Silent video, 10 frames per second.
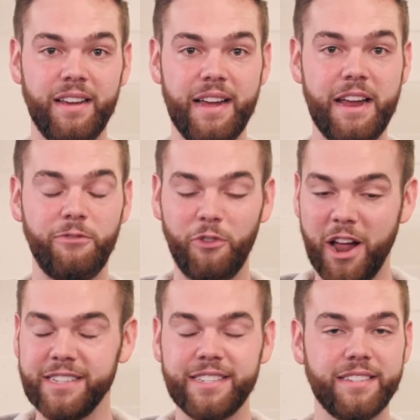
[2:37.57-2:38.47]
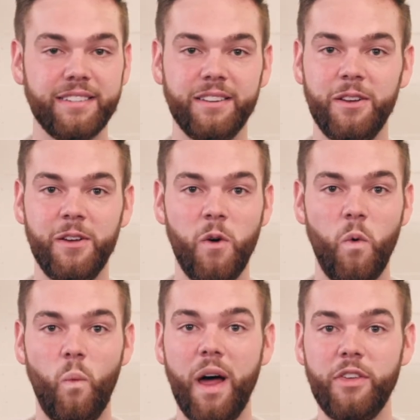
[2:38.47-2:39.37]
And friends,
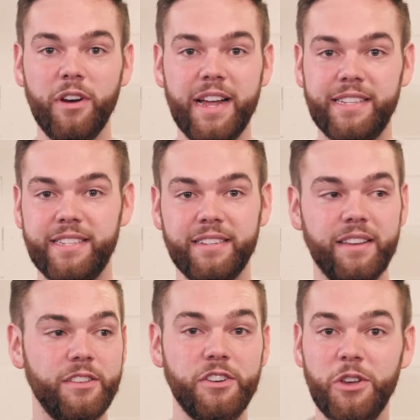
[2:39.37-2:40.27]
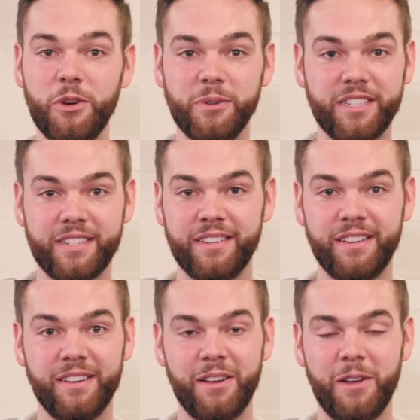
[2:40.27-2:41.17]
whether it's the news
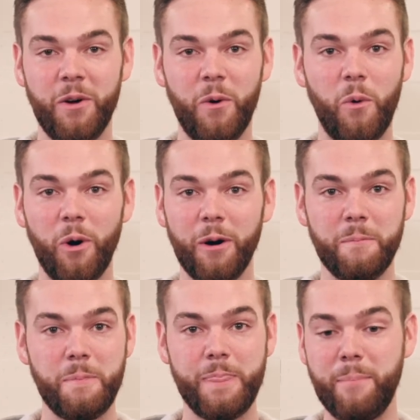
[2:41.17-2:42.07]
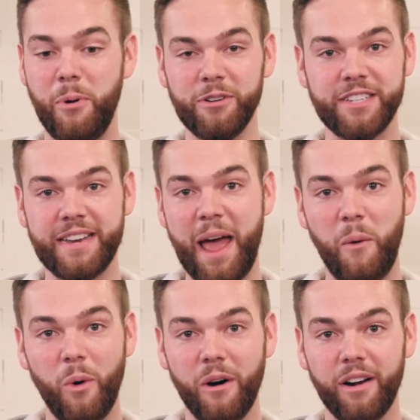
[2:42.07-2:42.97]
or that person
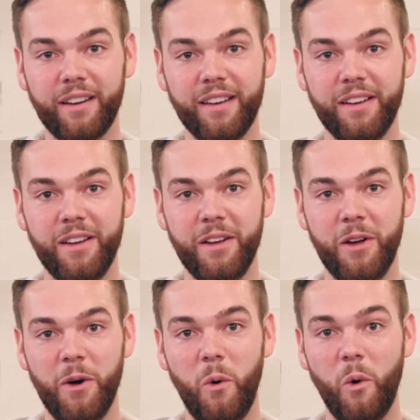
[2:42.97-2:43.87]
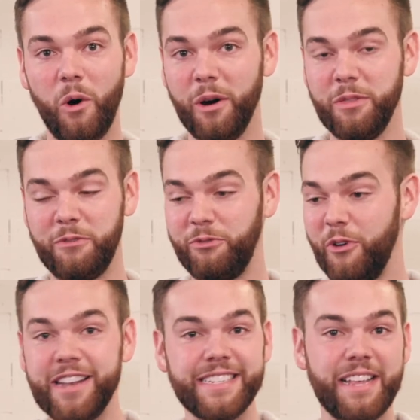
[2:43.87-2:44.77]
at work or the
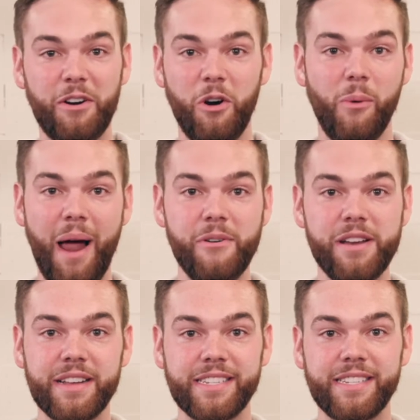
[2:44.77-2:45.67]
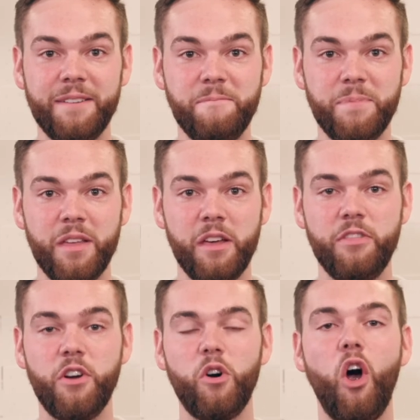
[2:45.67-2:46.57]
friends that are around us,
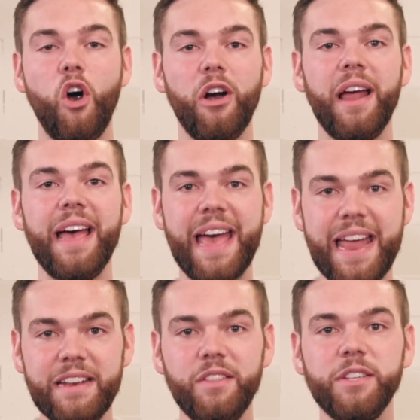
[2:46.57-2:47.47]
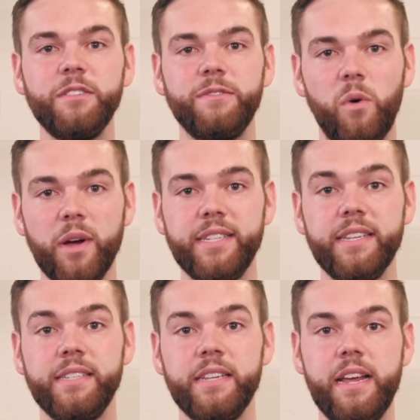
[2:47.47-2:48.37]
there are endless
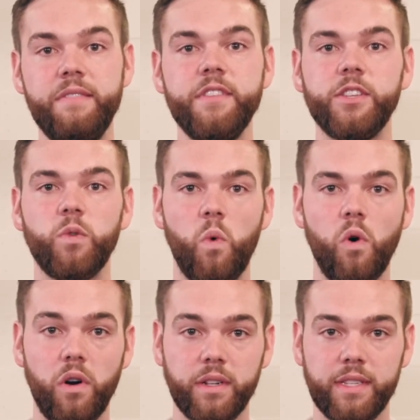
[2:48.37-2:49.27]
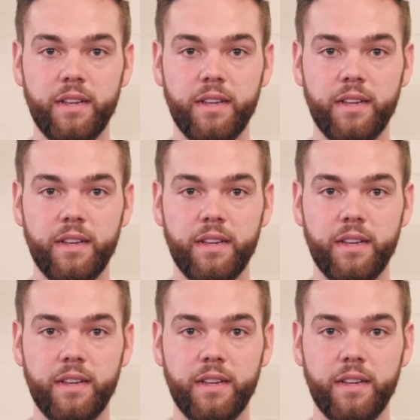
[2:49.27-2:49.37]
voices in this world